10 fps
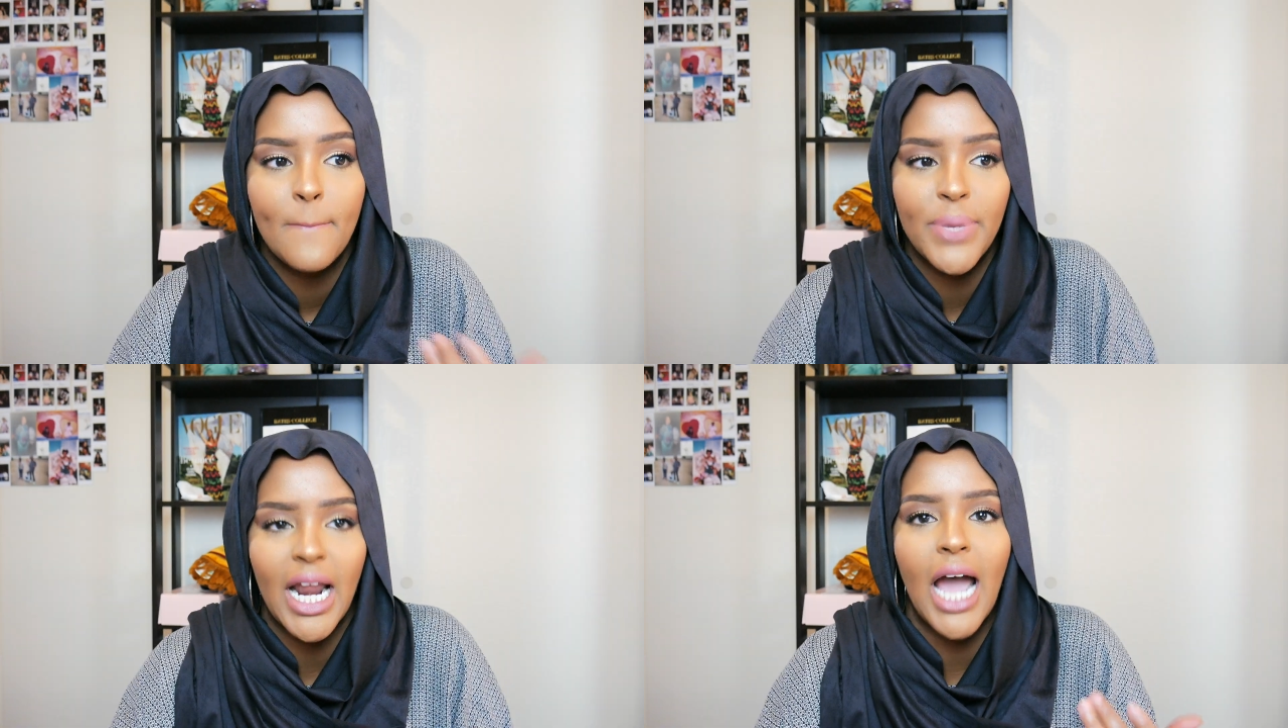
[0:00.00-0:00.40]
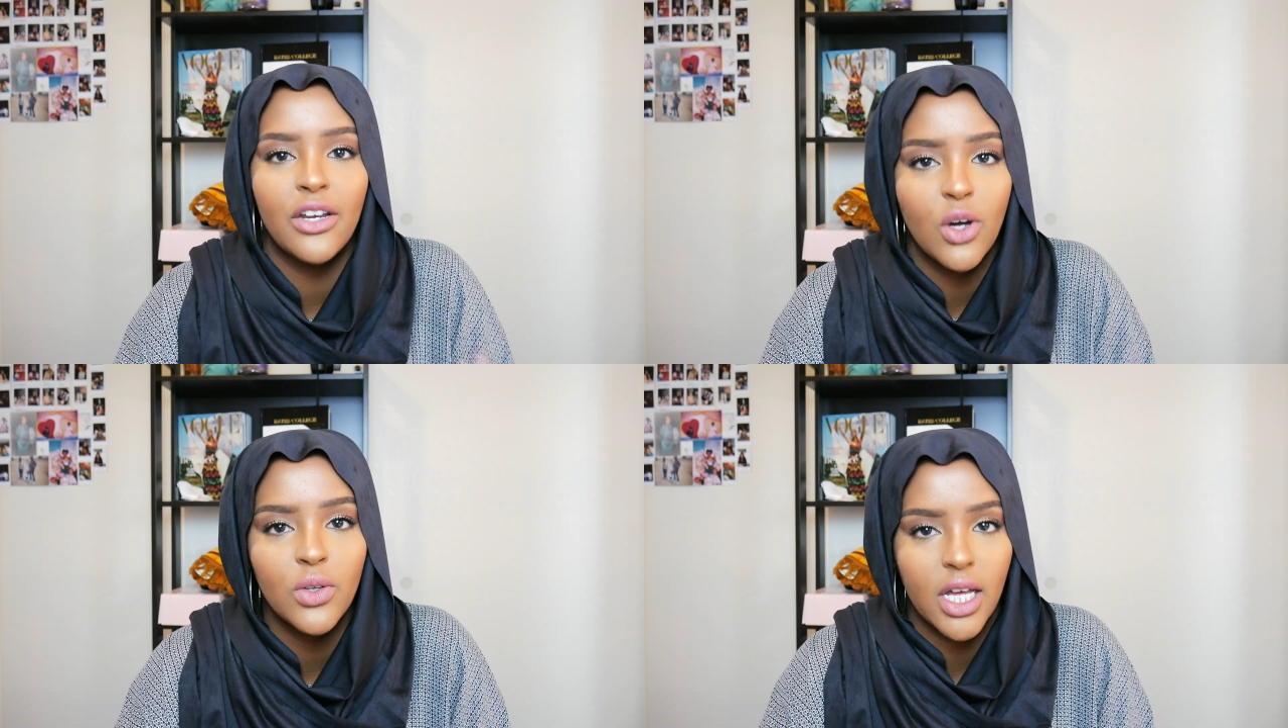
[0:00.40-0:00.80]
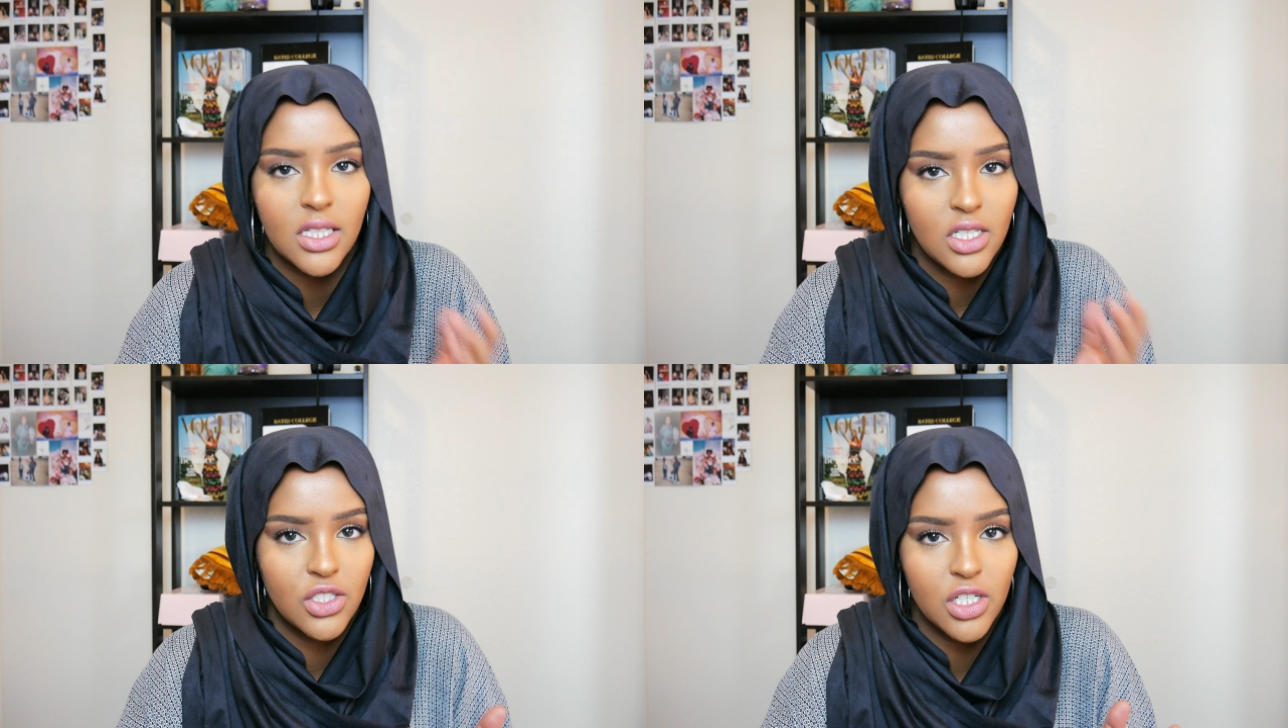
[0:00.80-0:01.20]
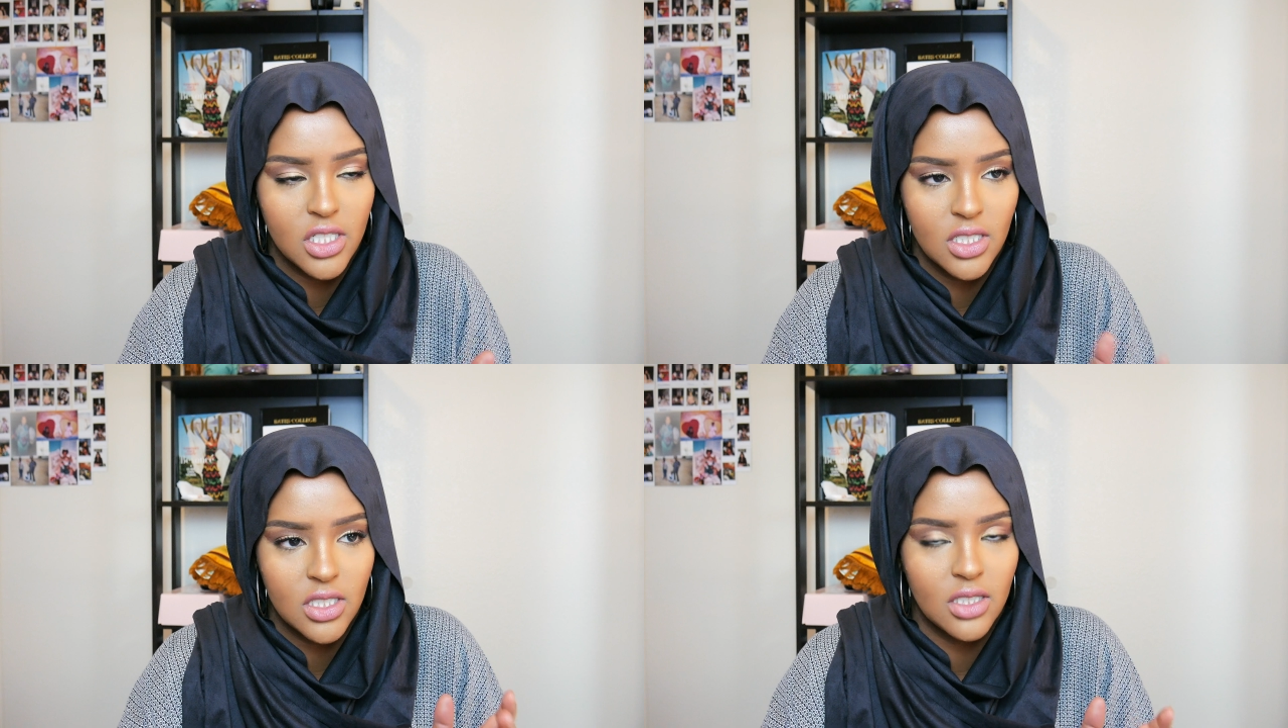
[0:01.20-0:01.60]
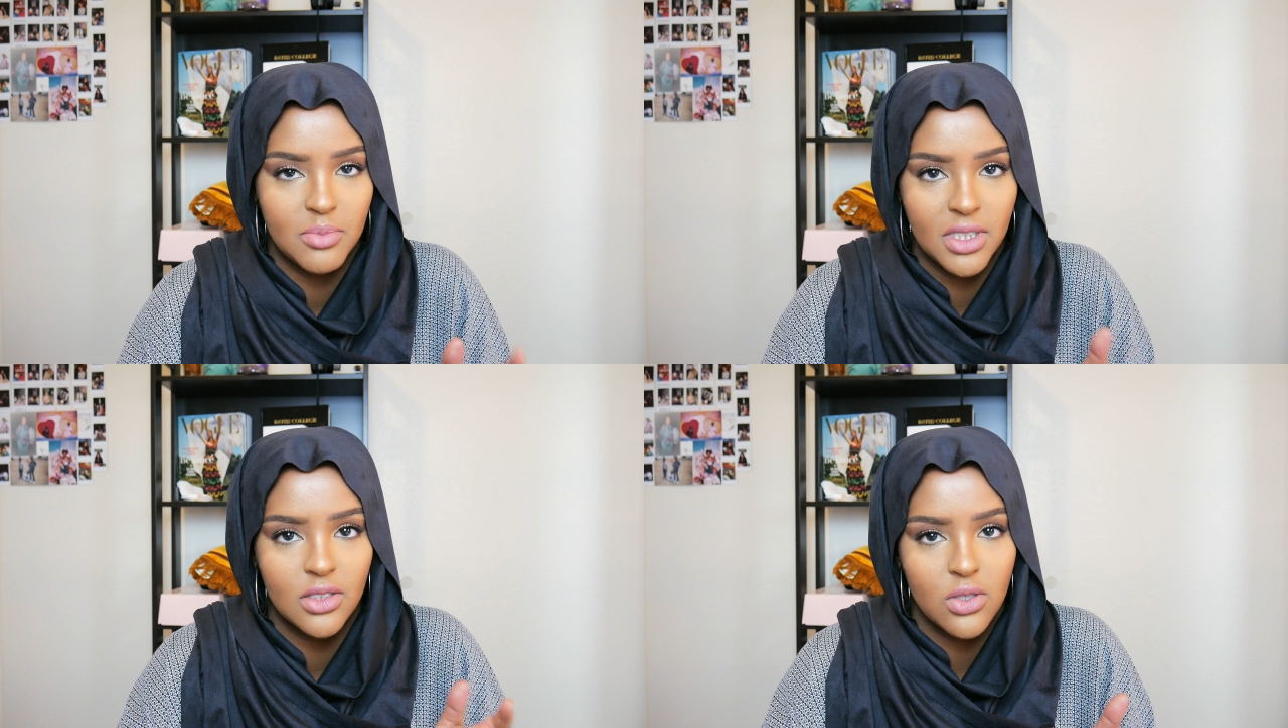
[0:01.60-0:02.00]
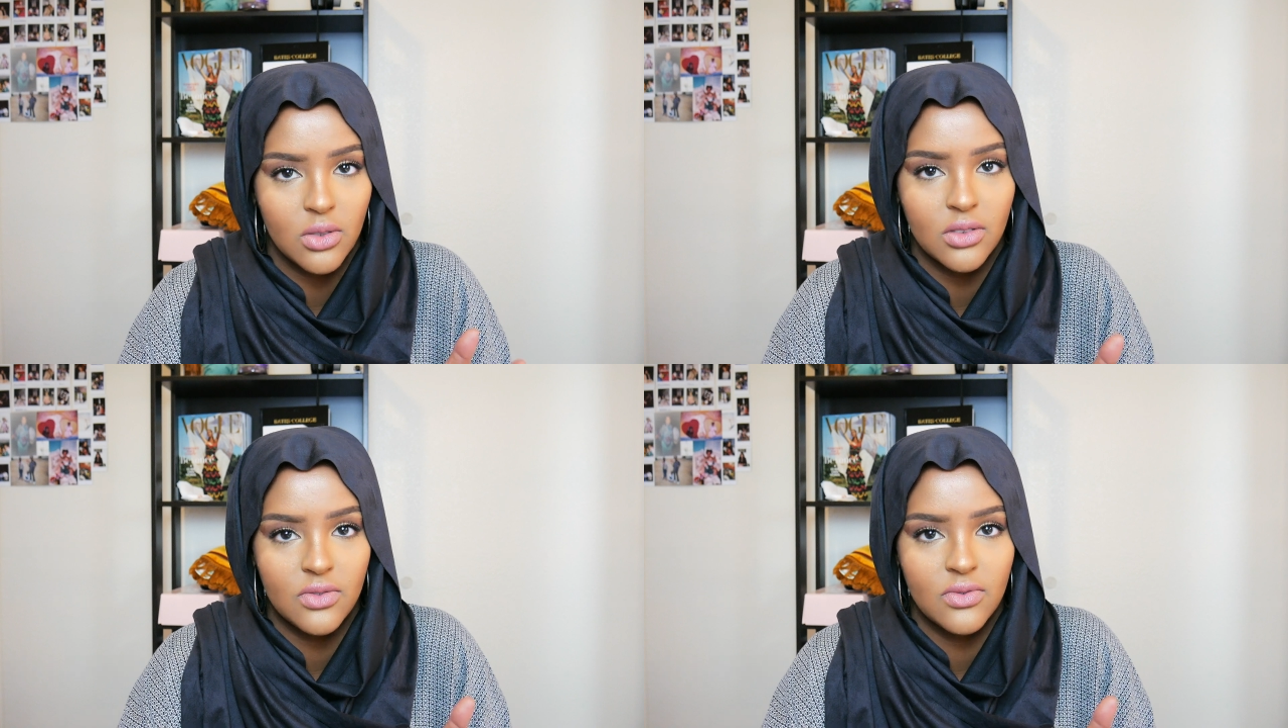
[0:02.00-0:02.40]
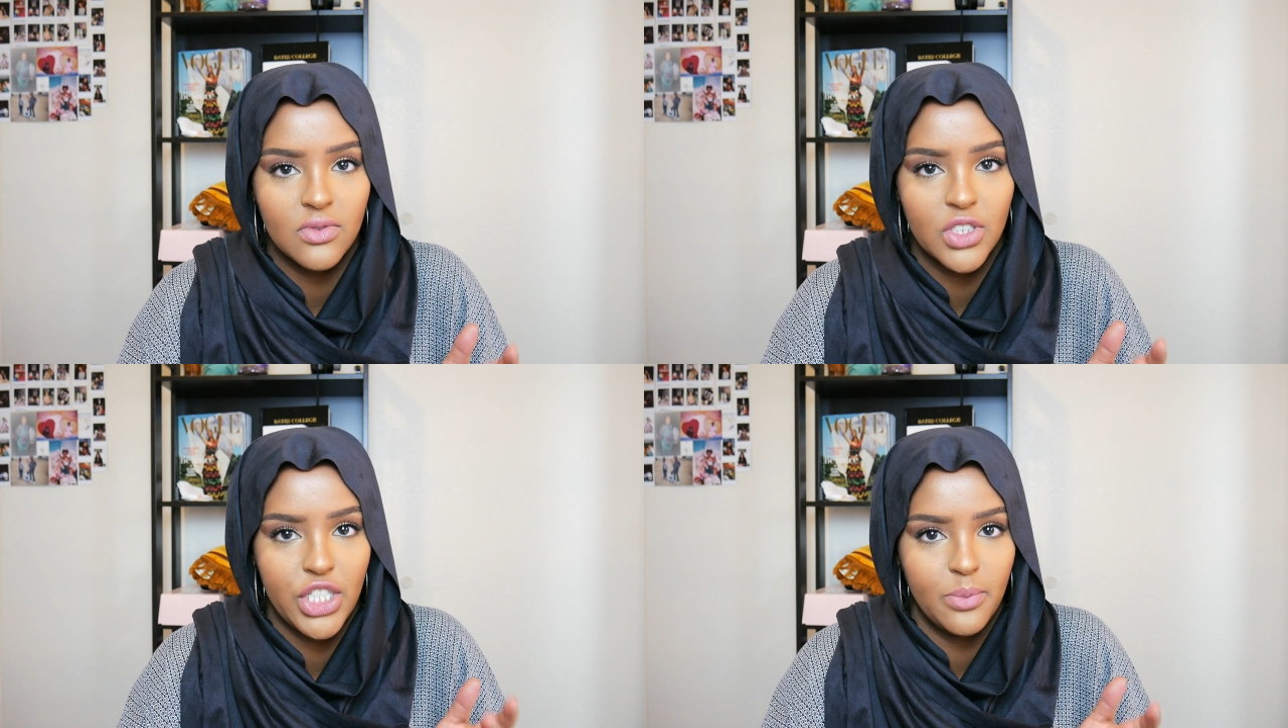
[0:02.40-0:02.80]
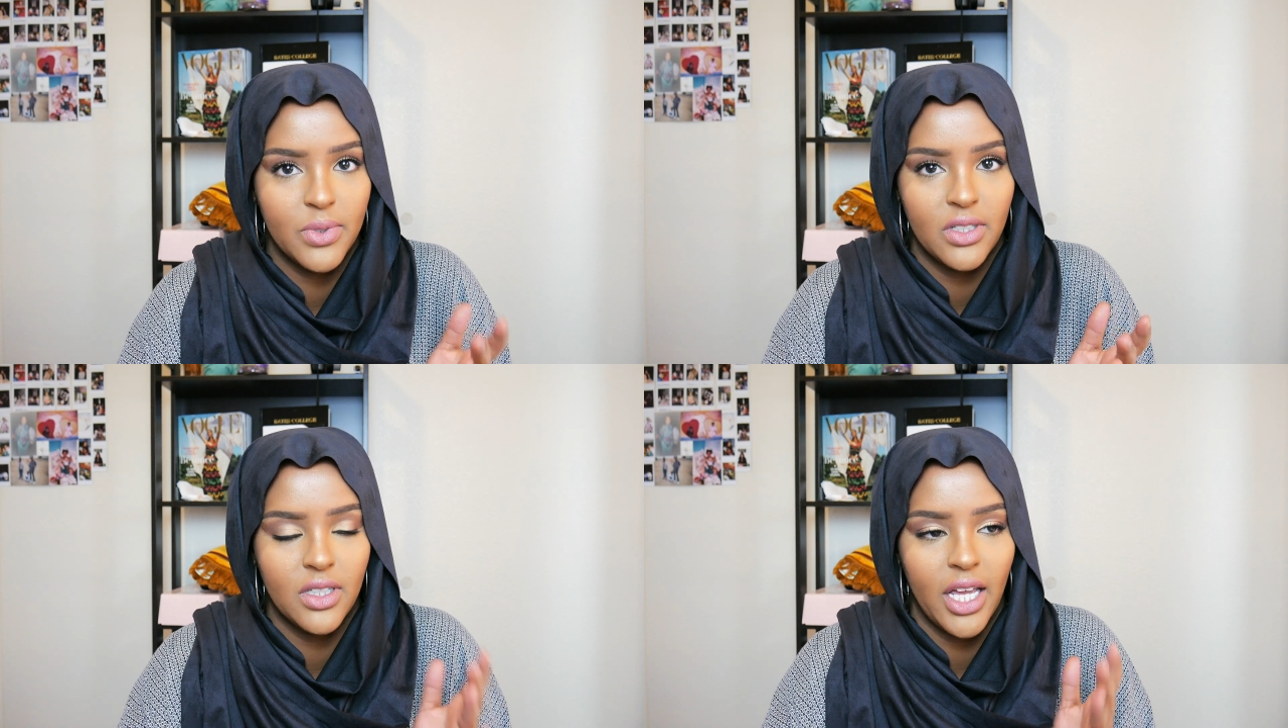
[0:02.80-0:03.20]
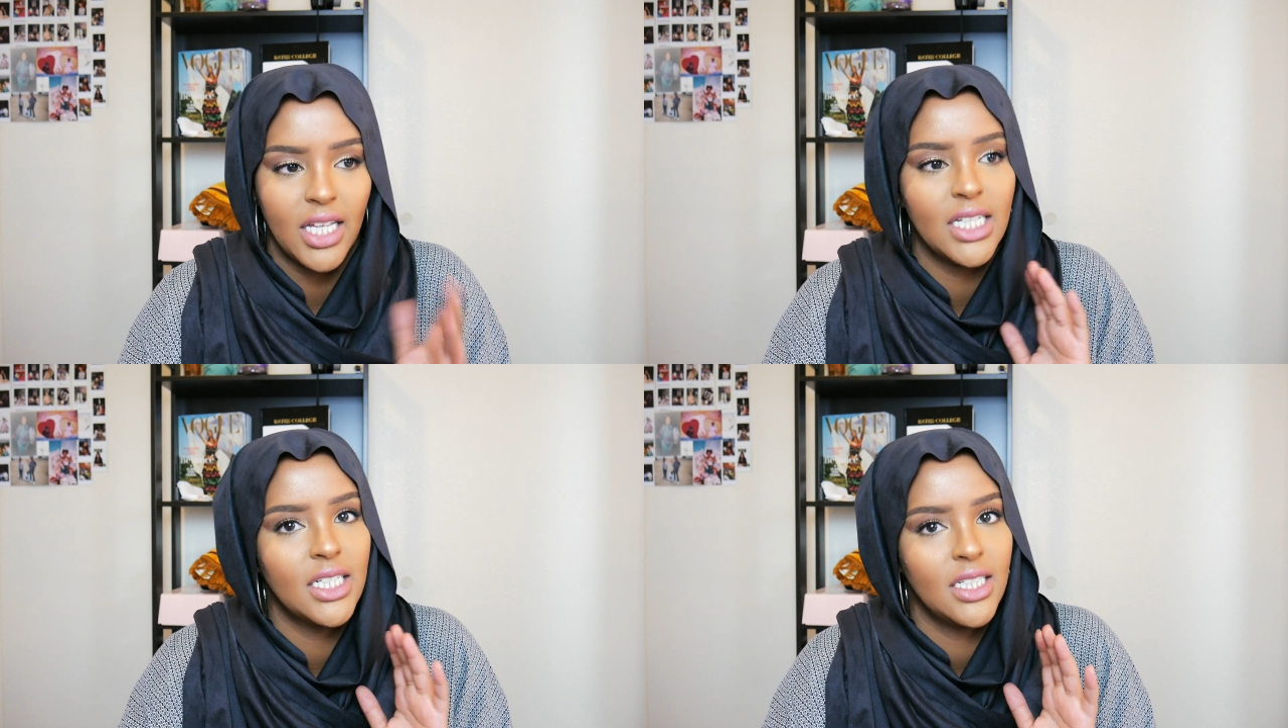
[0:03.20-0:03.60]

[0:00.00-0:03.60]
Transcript: But I know that these jerseys could be sold cheaper, like